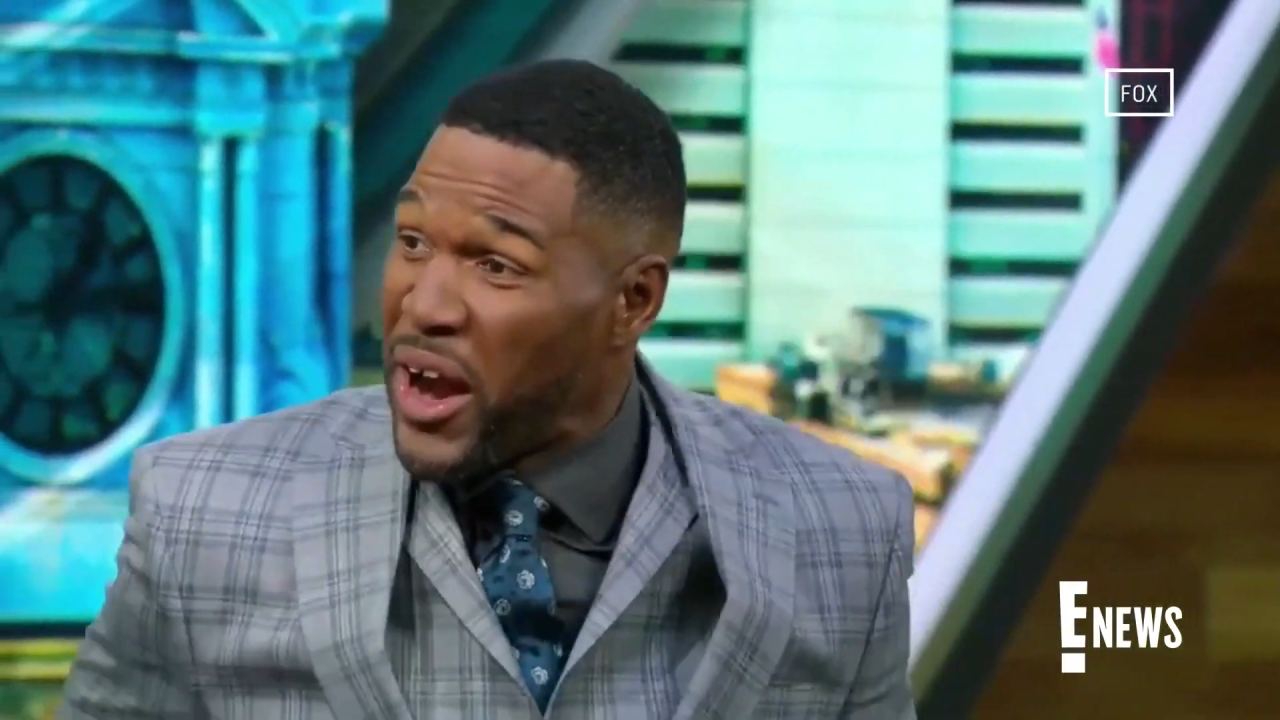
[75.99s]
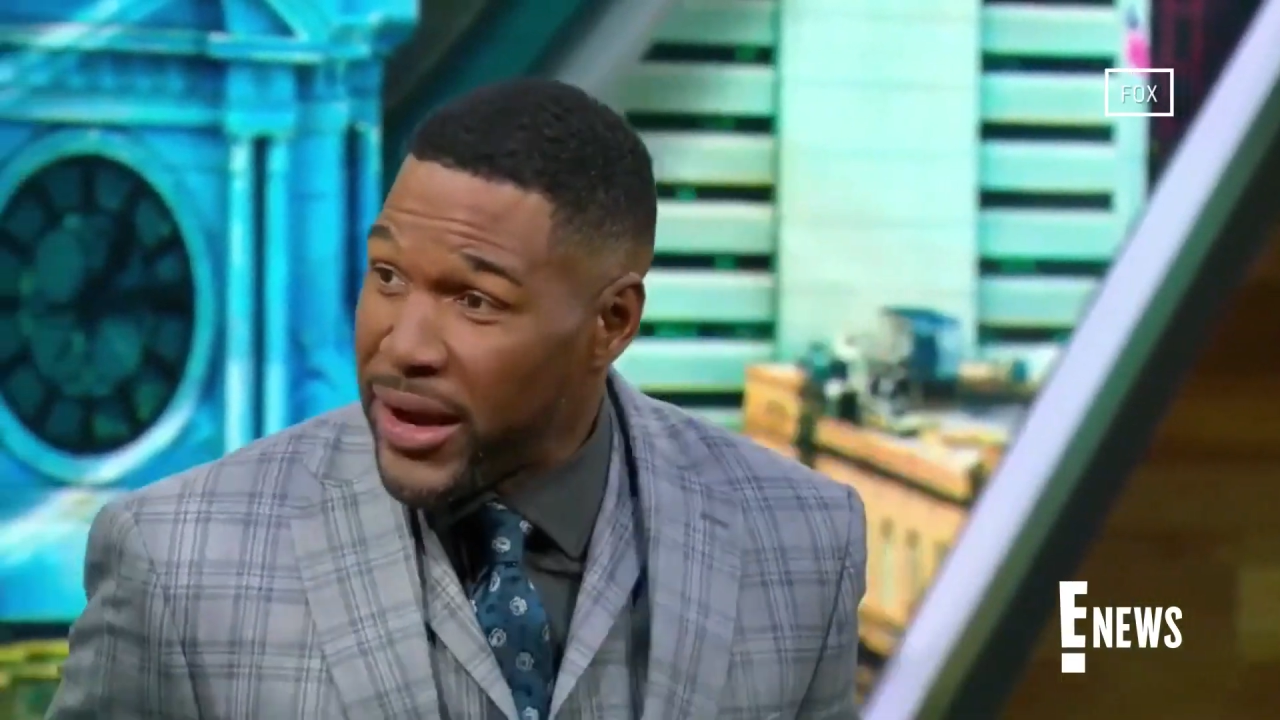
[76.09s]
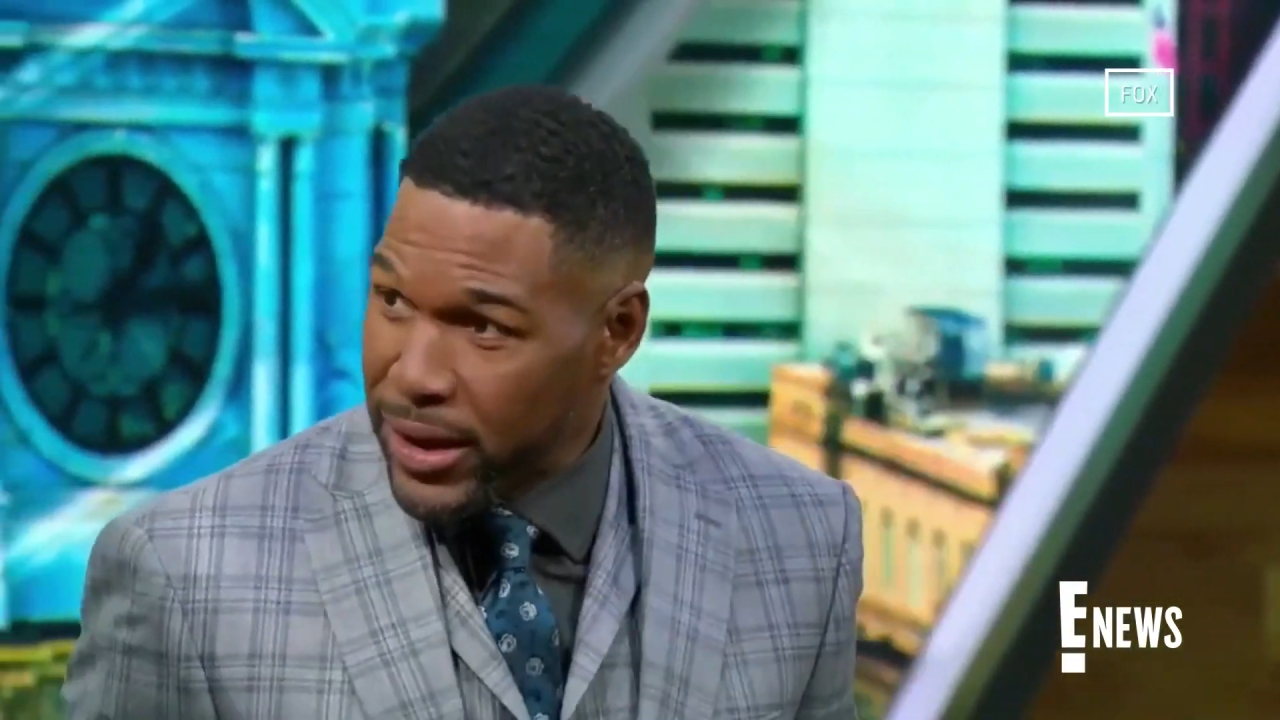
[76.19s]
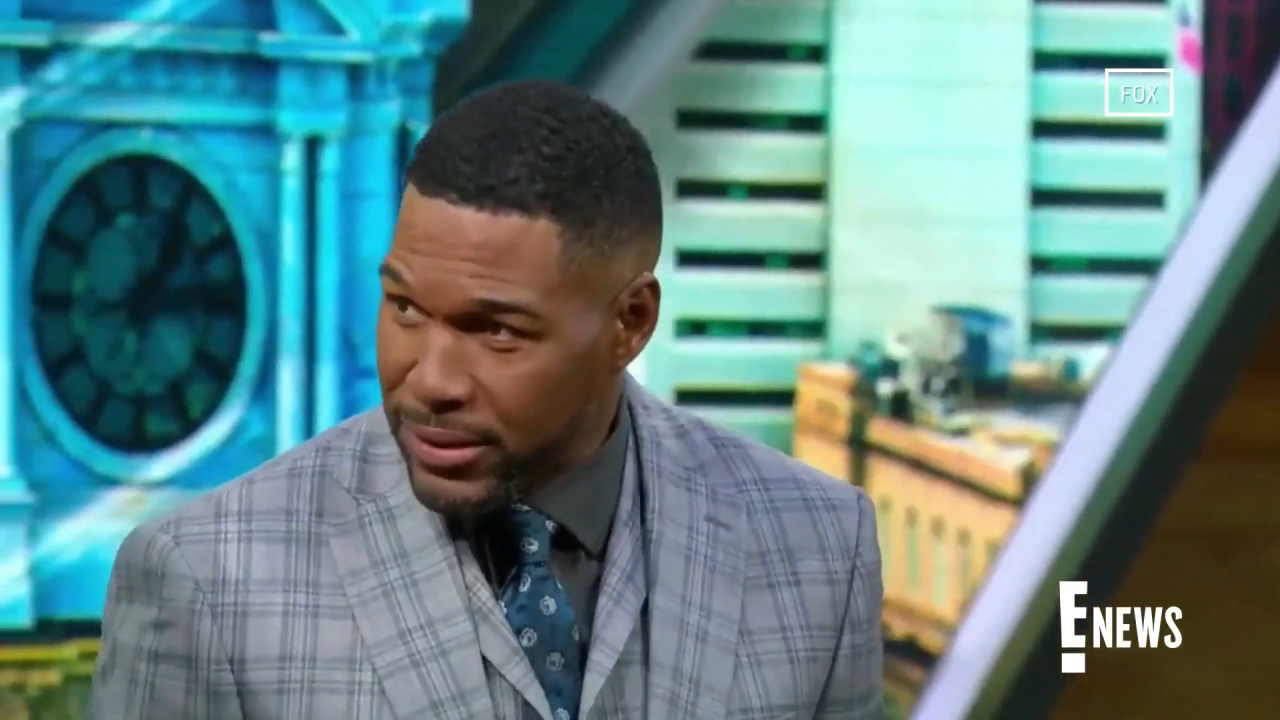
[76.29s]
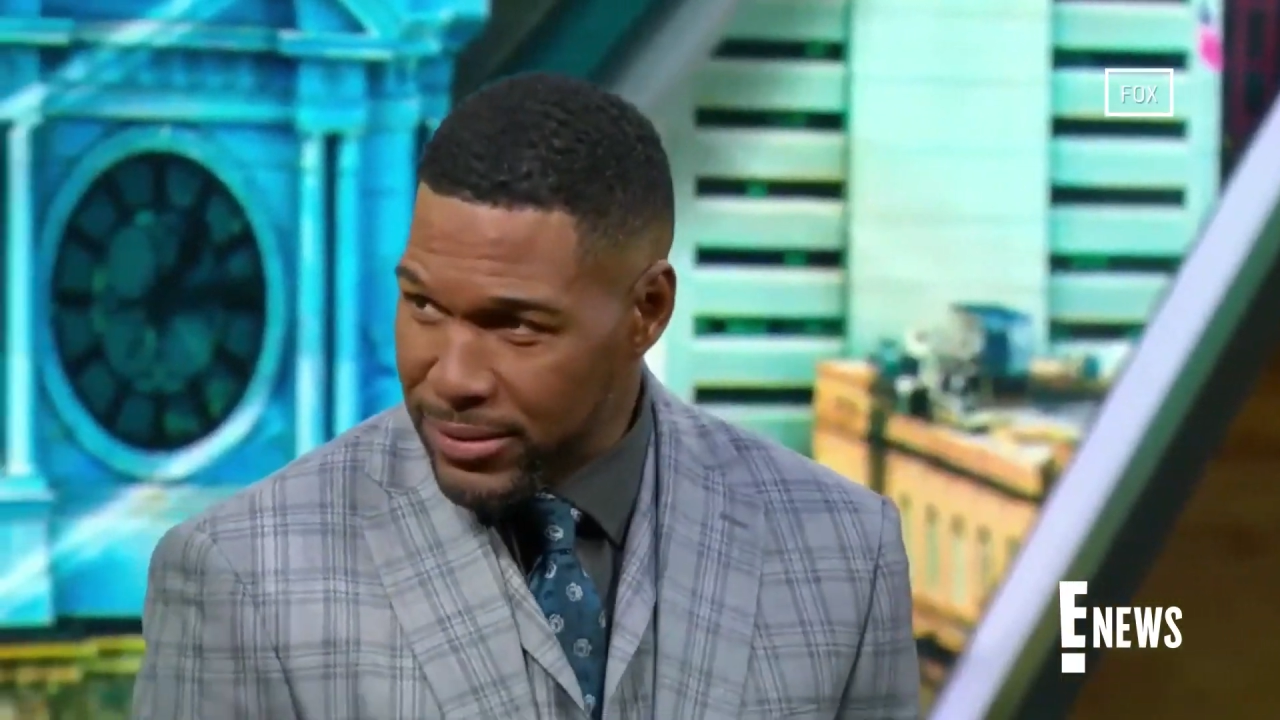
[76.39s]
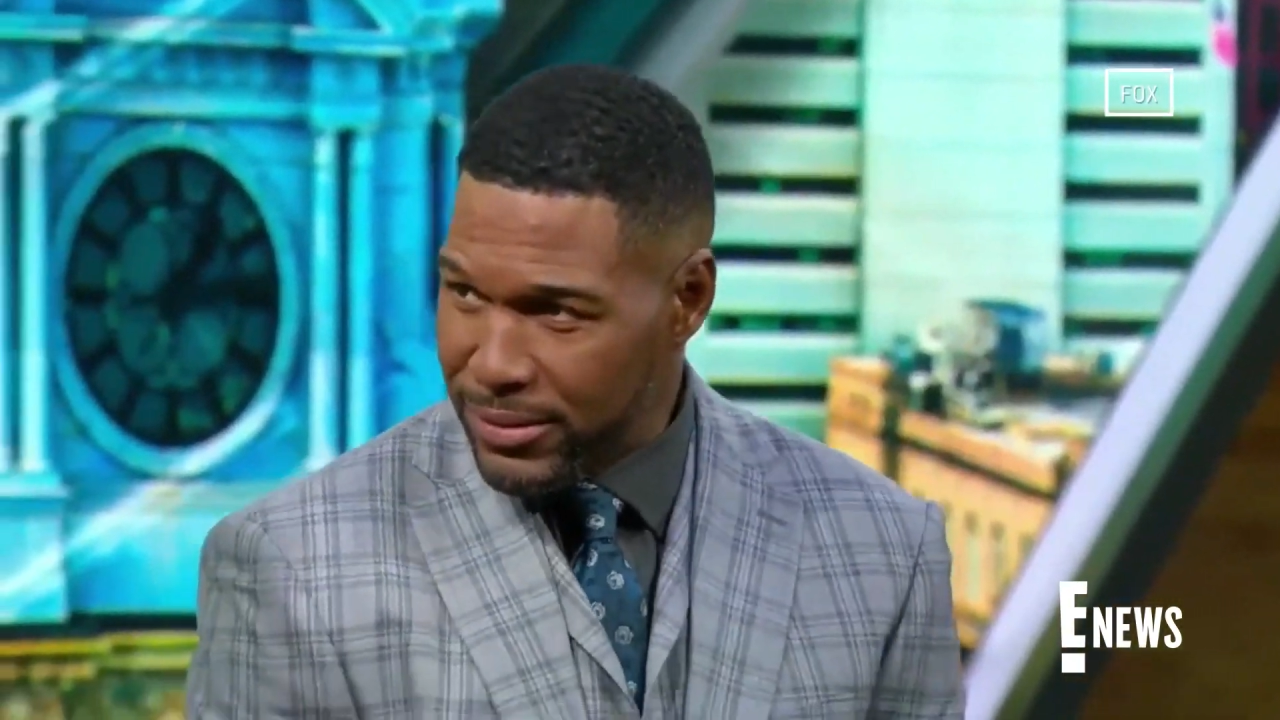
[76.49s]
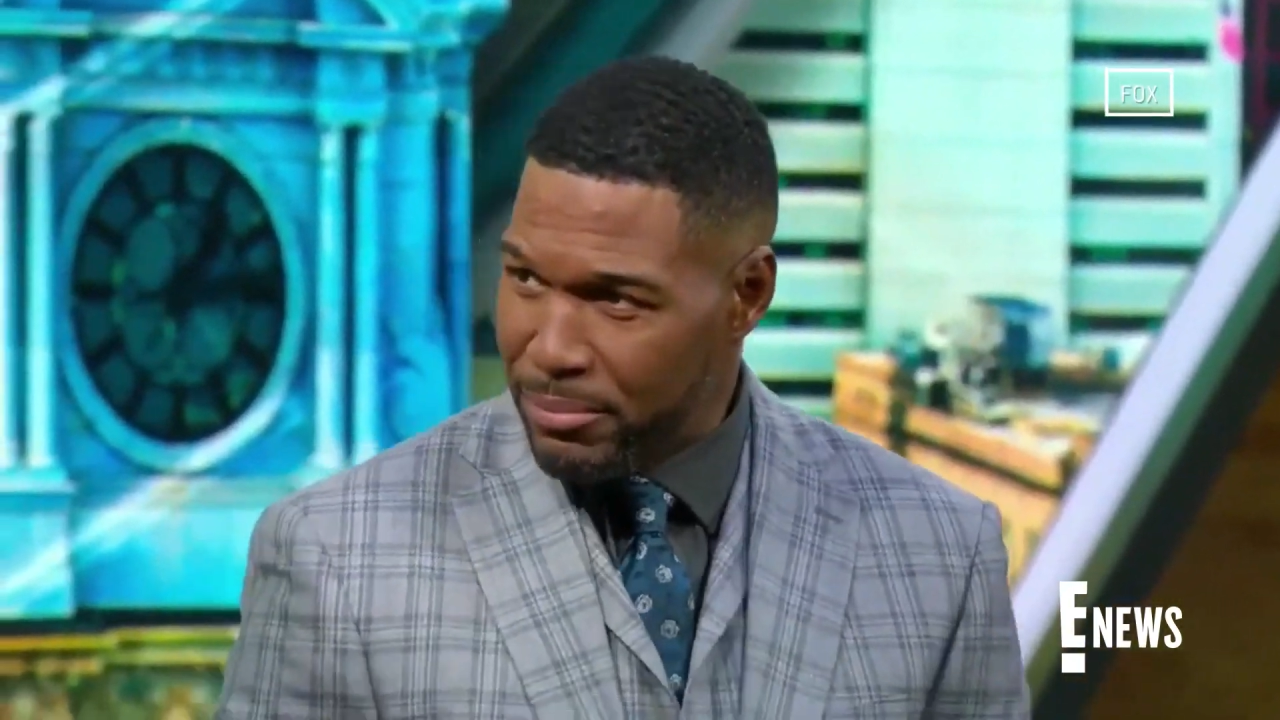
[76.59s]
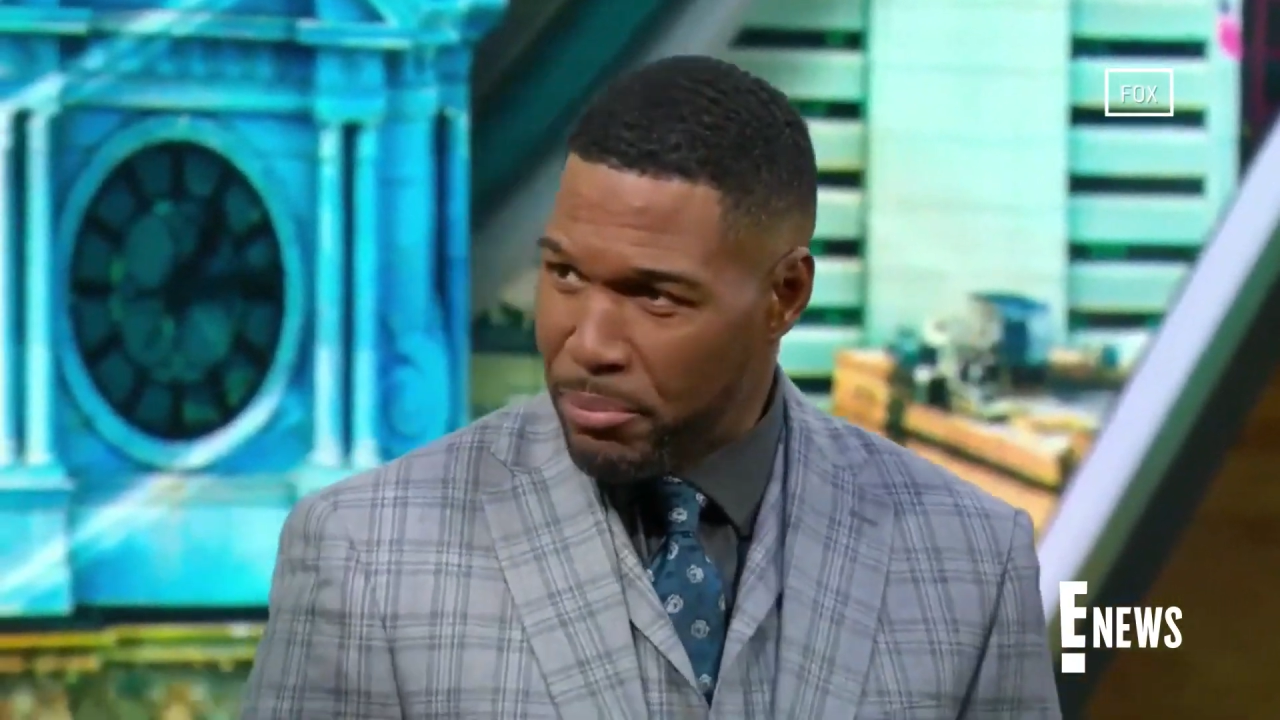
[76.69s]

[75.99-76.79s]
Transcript: Glazer,